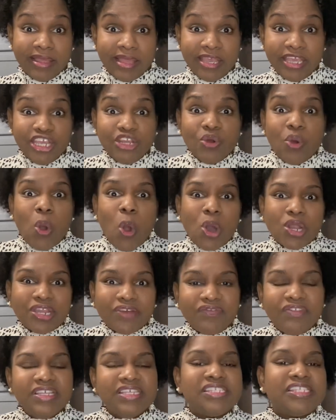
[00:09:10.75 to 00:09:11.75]
You know, all of
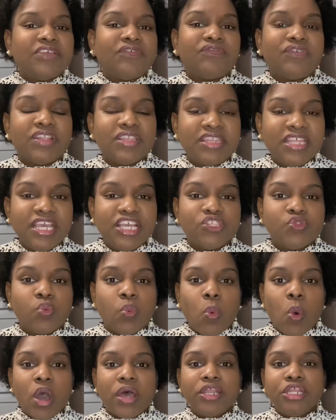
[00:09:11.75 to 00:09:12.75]
these different things.
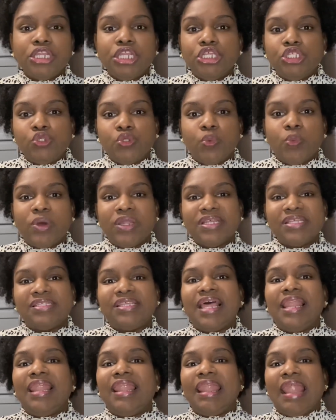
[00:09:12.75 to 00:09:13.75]
What are they doing? What does
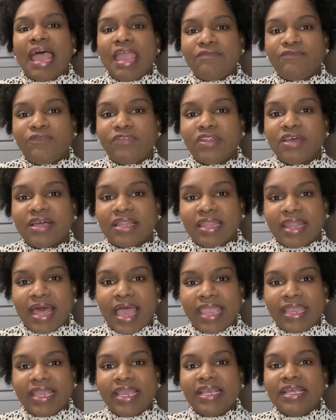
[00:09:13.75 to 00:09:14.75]
their life look
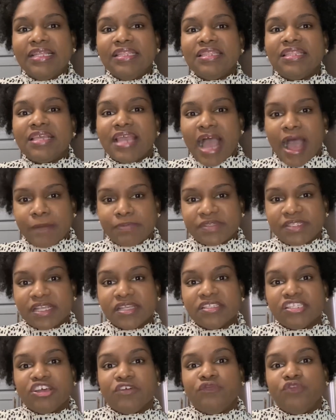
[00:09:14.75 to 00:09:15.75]
like in the
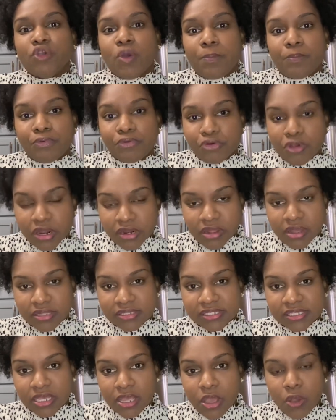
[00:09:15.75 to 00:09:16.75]
absence of your product?